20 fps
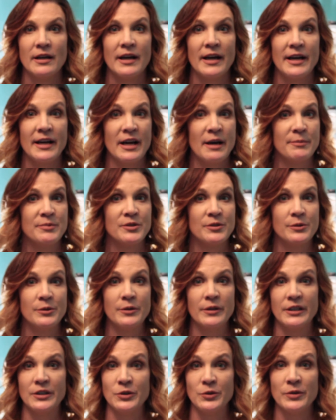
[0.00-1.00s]
I
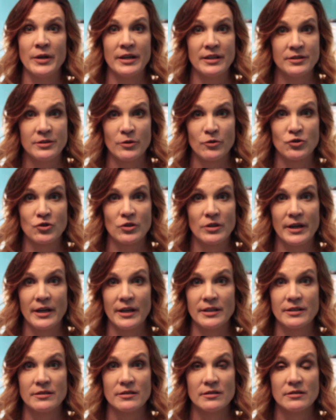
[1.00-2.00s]
absolutely do not
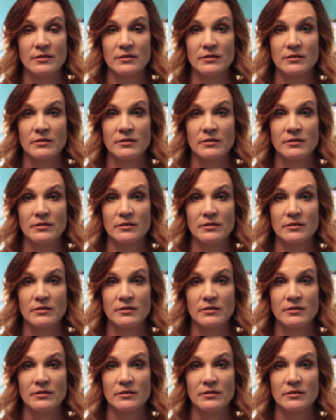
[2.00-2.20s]
socialize